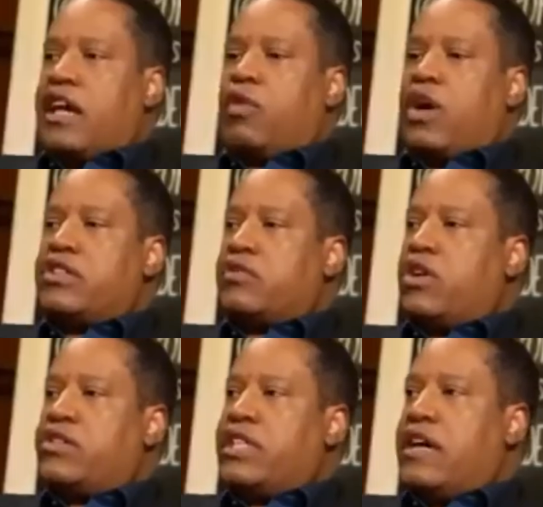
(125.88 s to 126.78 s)
And
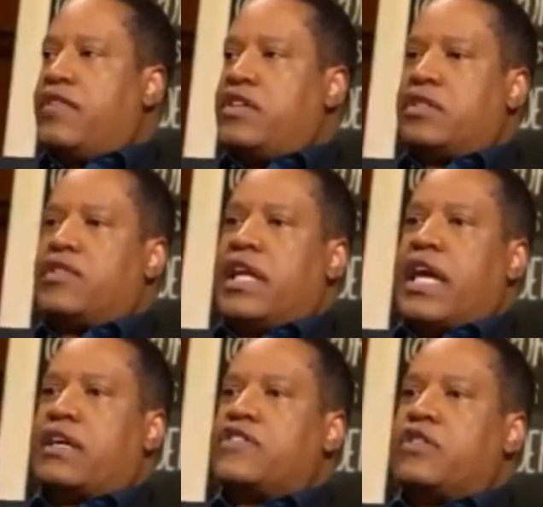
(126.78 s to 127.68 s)
where's the evidence of a
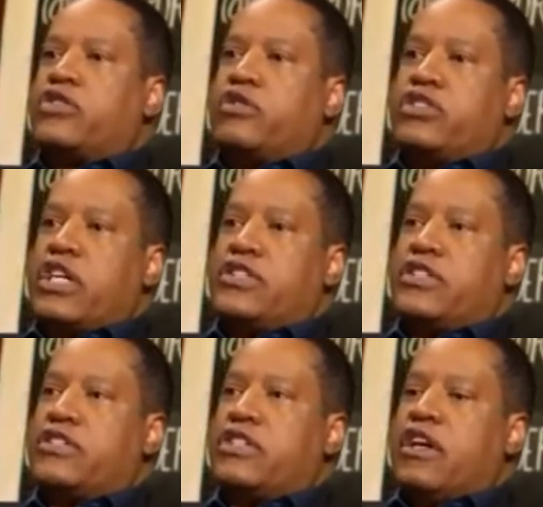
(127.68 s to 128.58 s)
lack of social
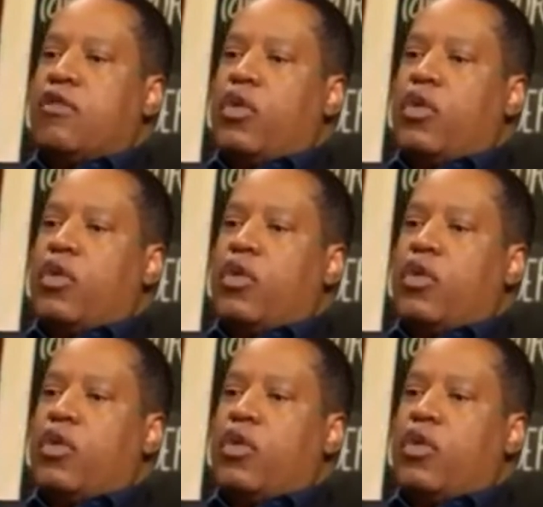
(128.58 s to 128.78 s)
justice?